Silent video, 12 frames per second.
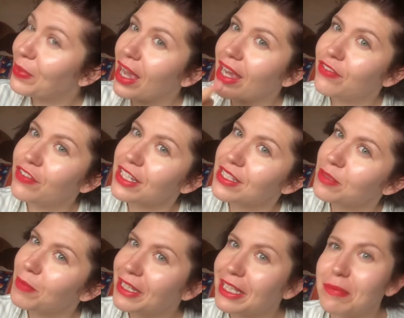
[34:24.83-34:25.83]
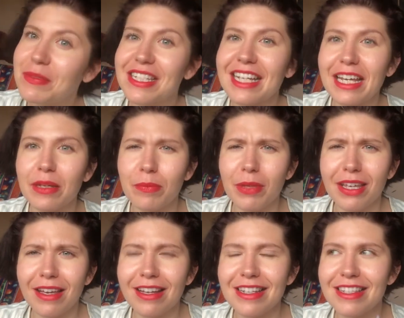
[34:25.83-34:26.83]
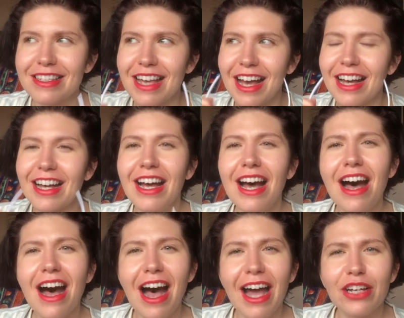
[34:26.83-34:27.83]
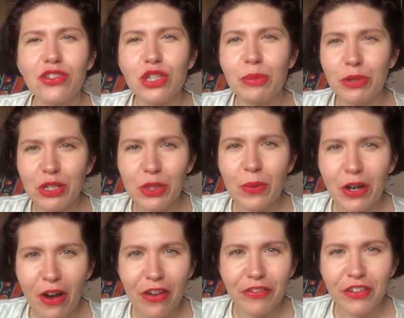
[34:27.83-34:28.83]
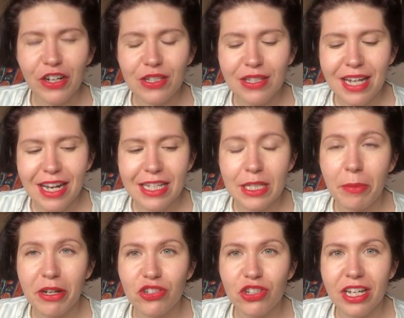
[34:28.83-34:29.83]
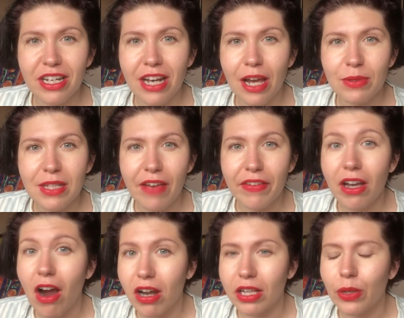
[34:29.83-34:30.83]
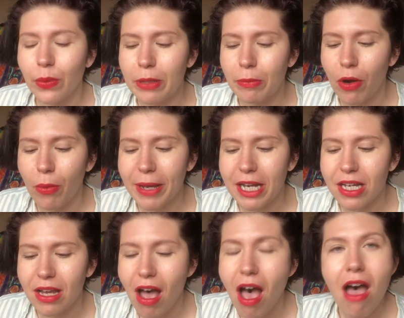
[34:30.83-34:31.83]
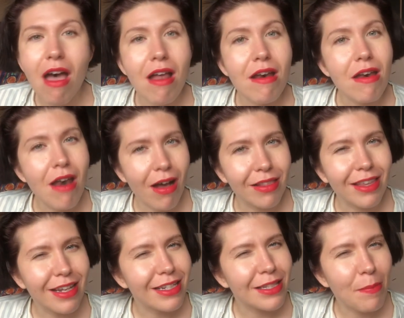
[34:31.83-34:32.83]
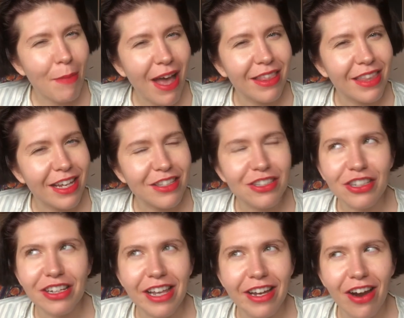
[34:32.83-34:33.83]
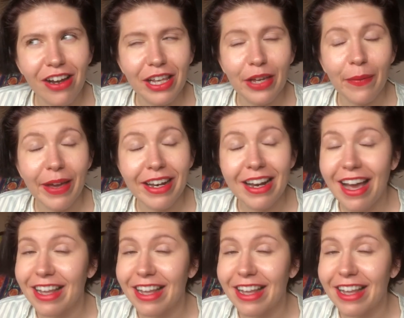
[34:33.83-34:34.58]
I fixed my lipstick because I actually put a sweater on first and it smudged it, and I was having a Harley Quinn moment. Not that it's a bad thing to look like Harley Quinn.